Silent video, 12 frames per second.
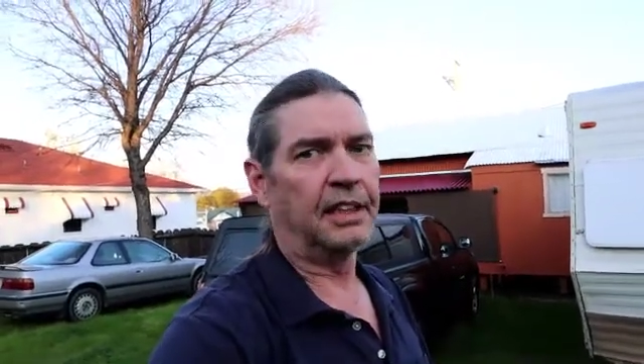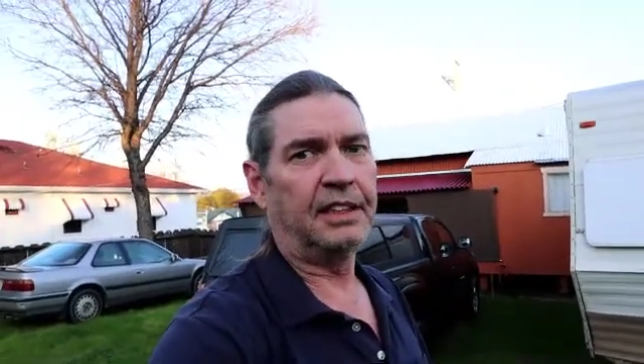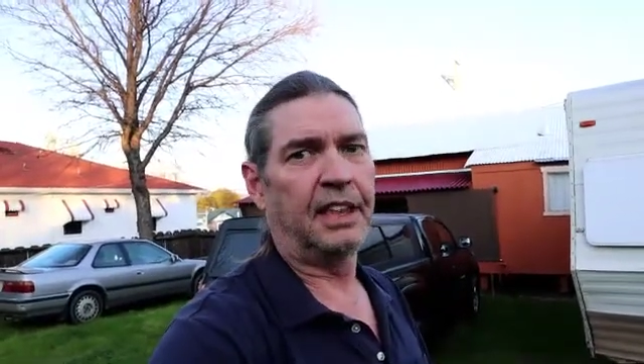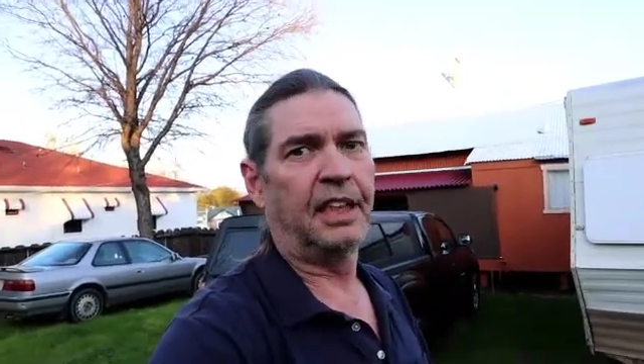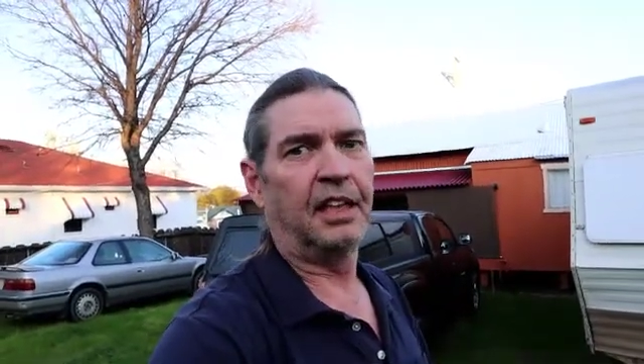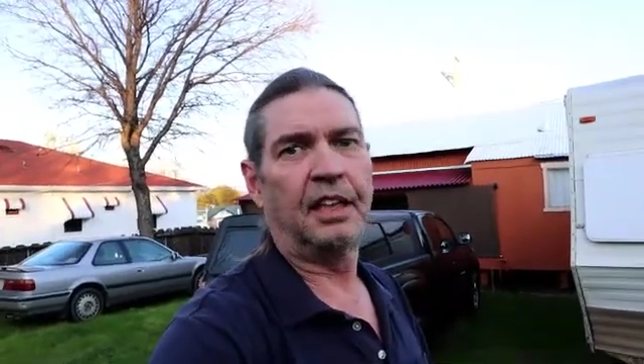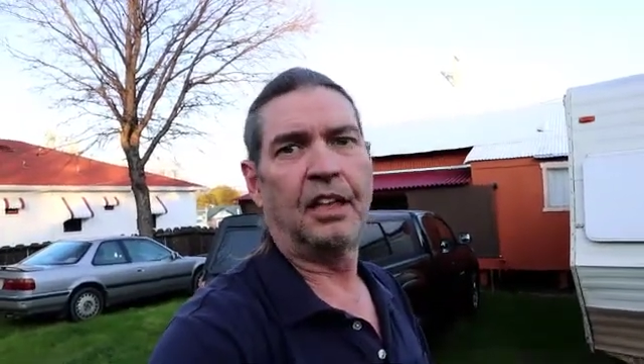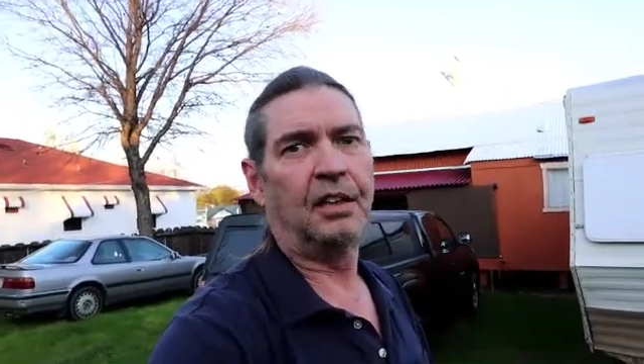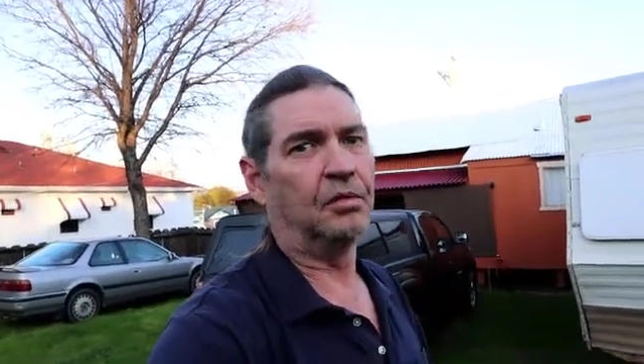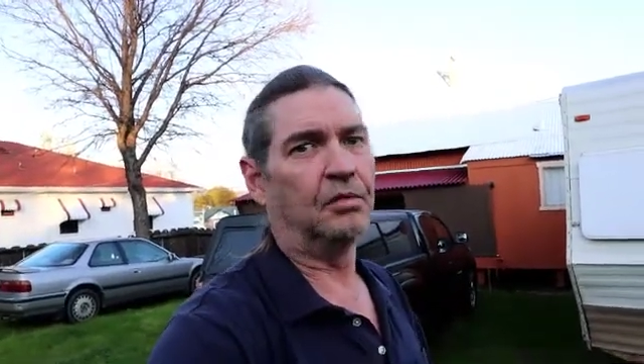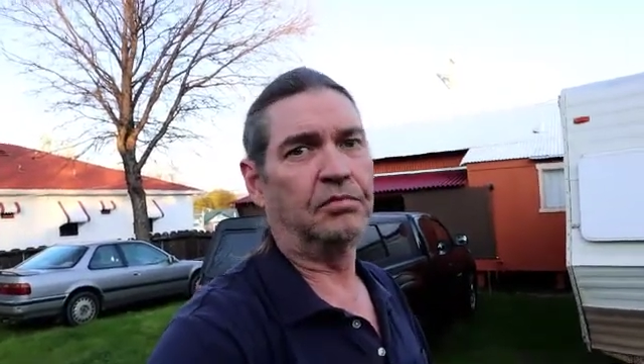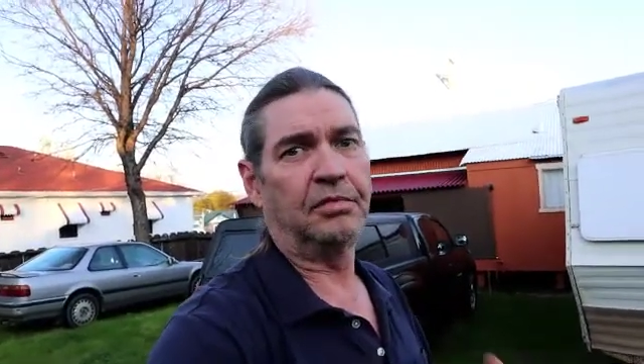next thing I
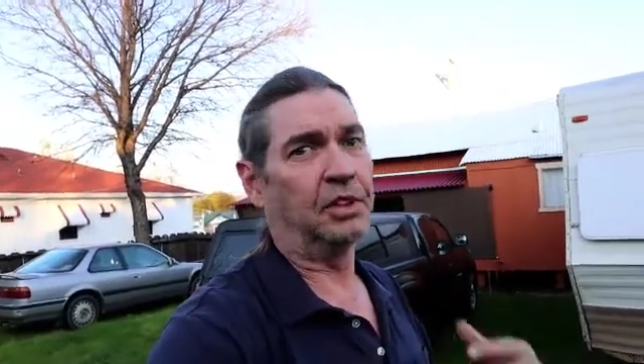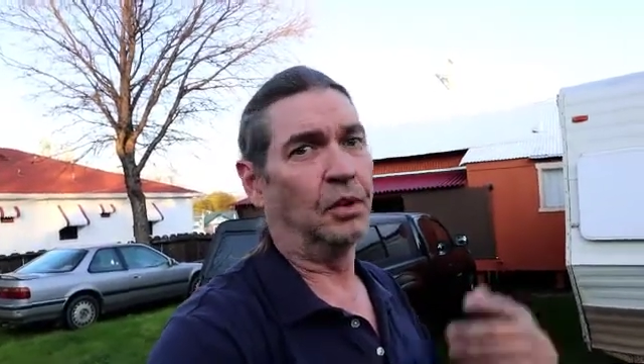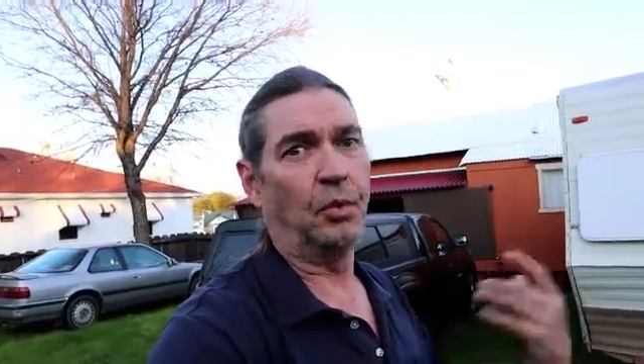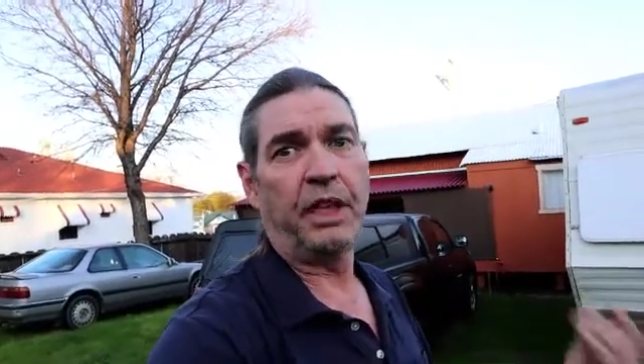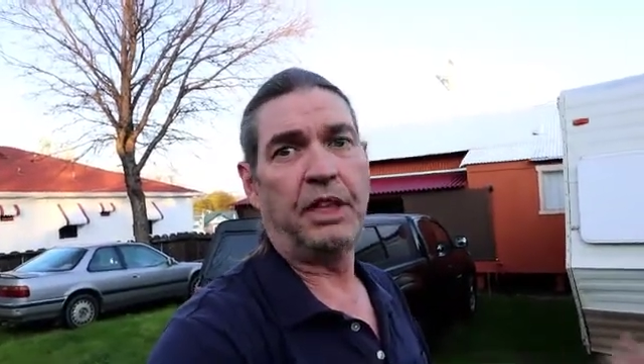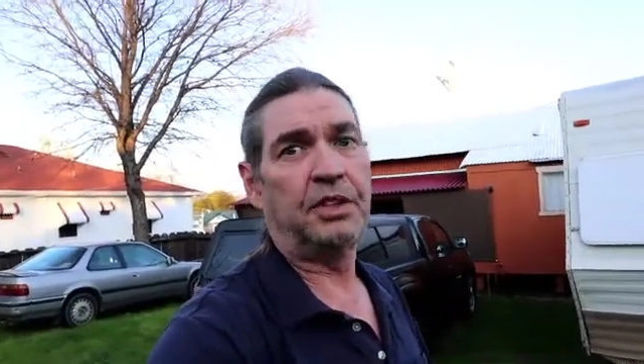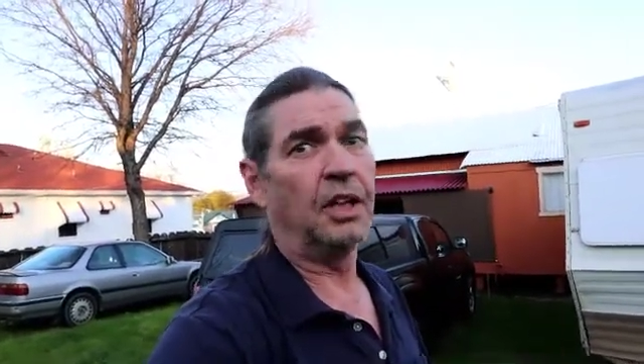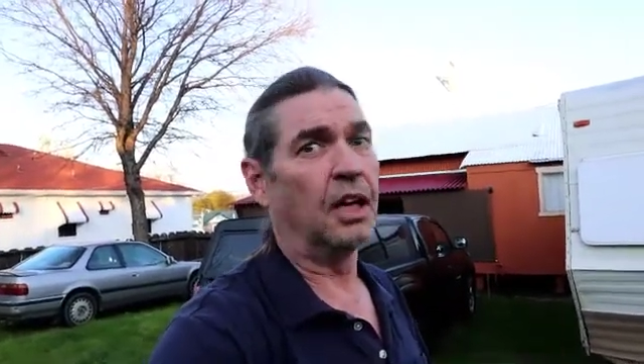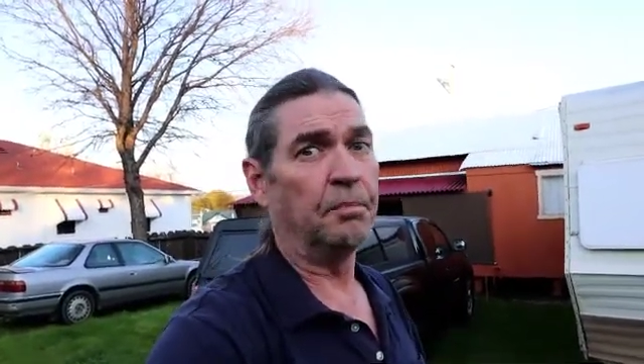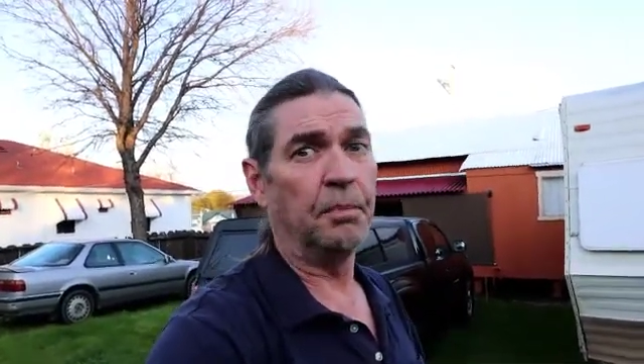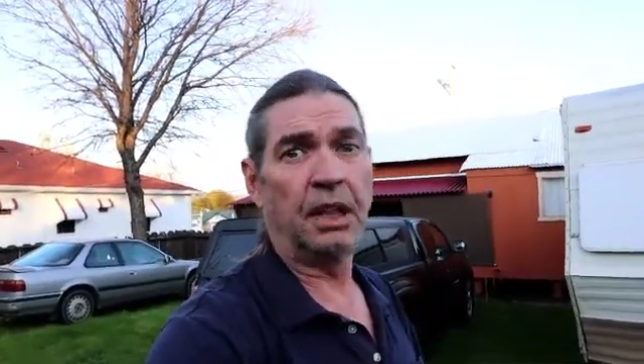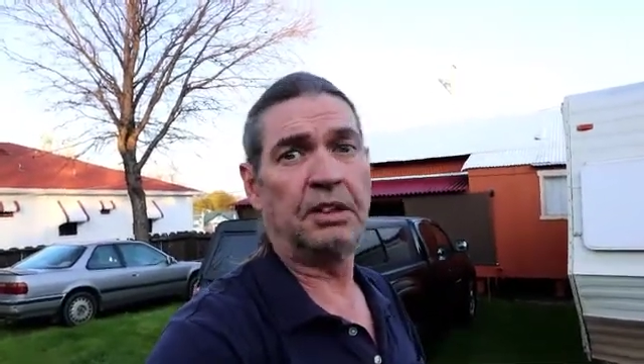know, you know, weeks
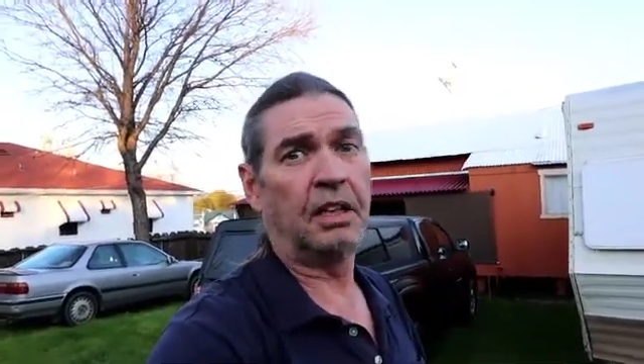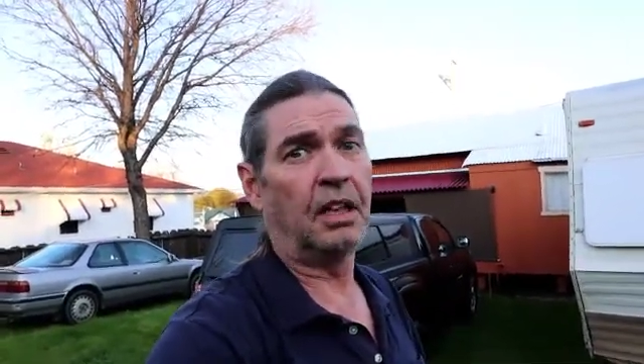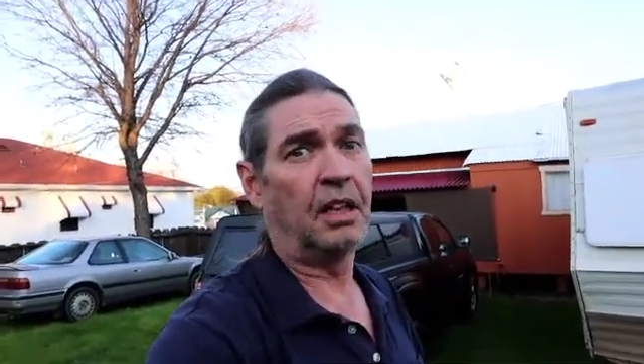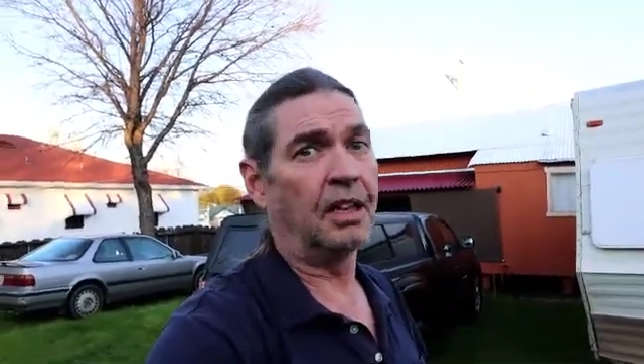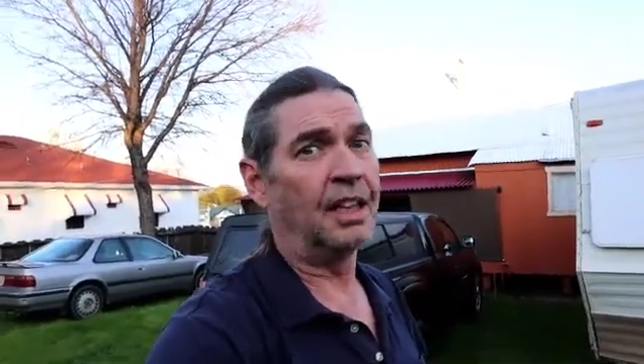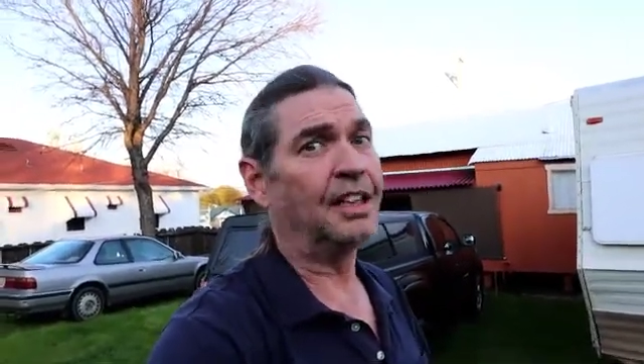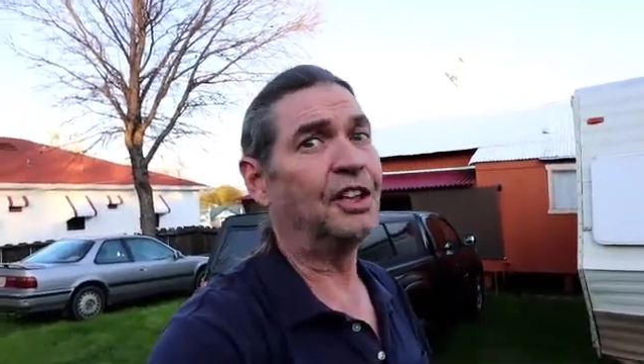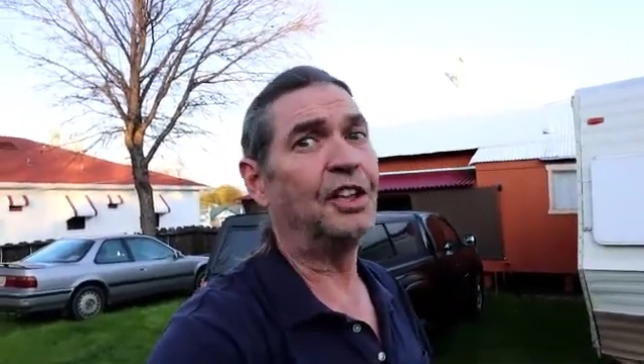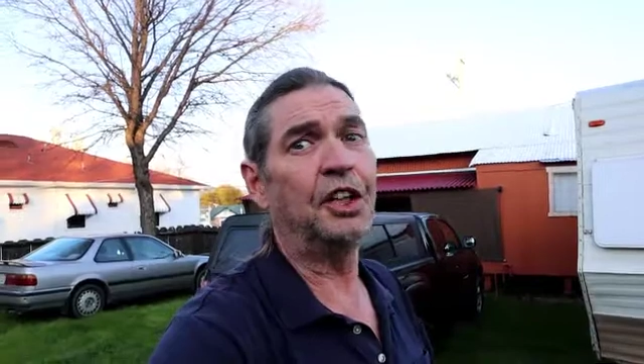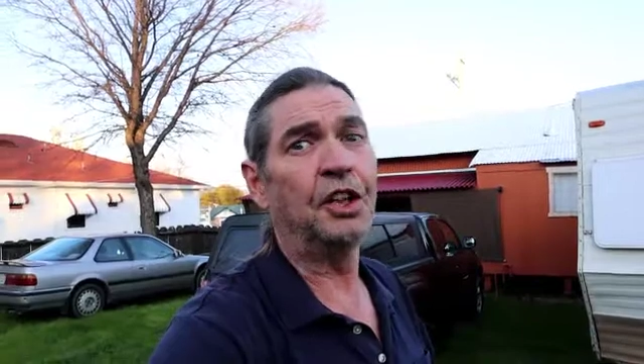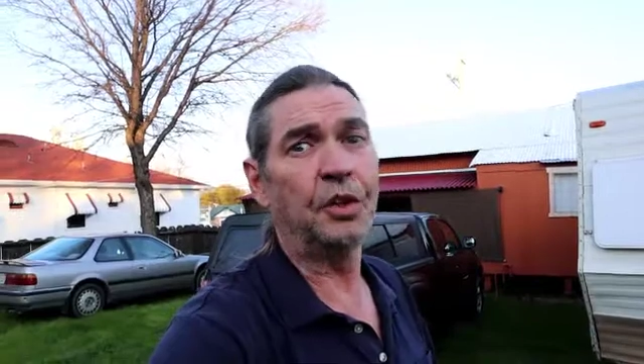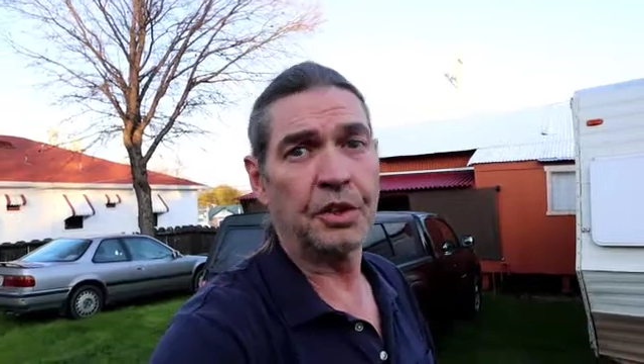gone, months gone, a
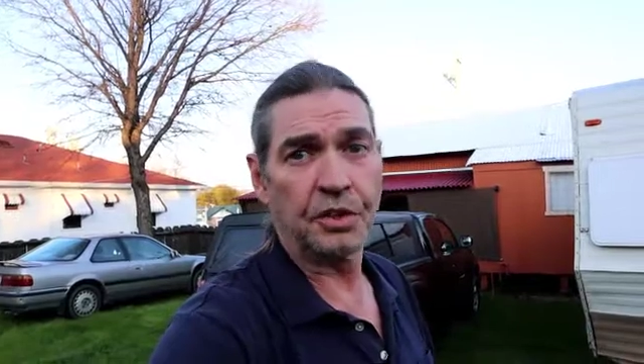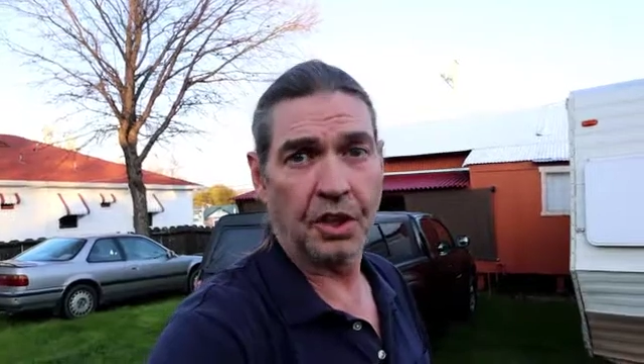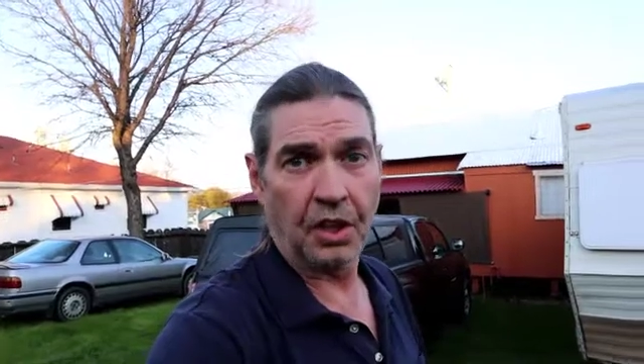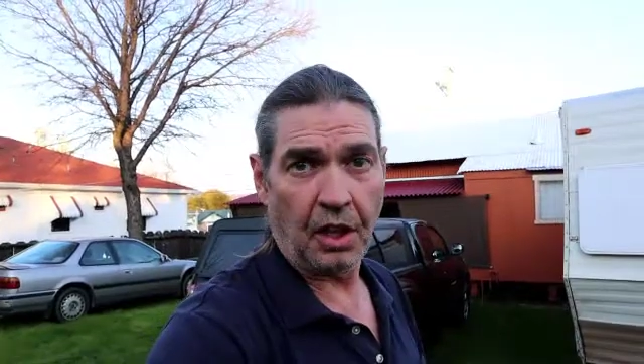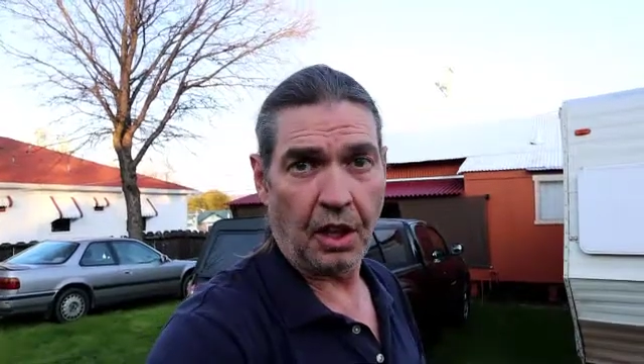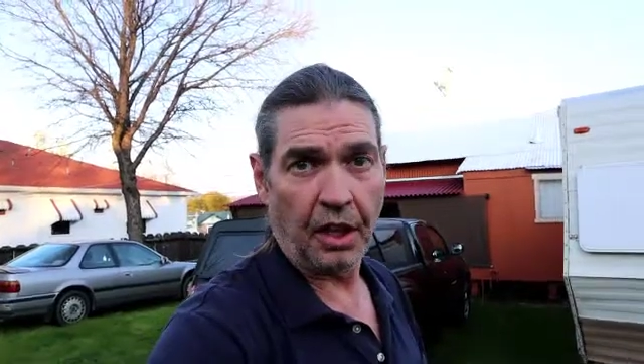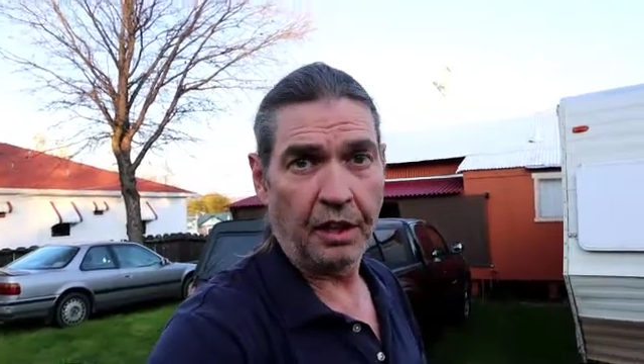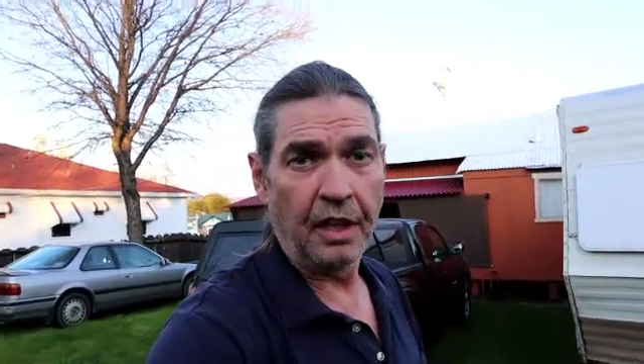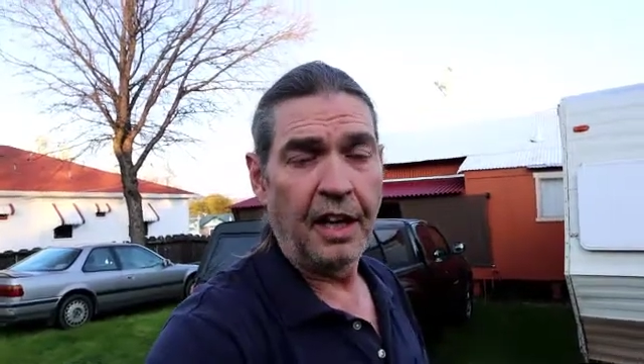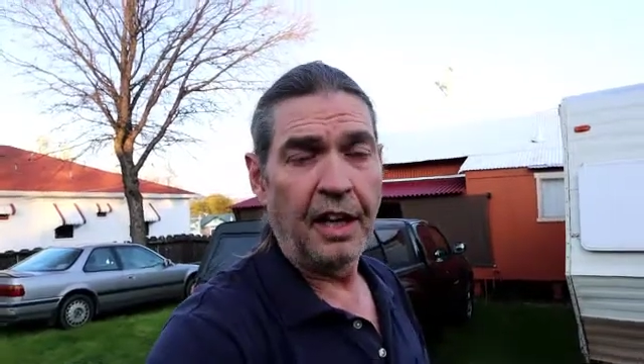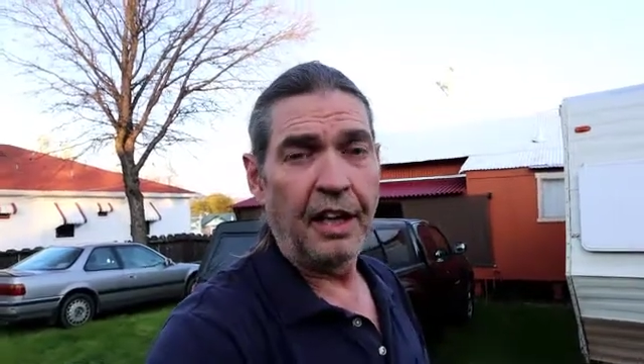year is gone.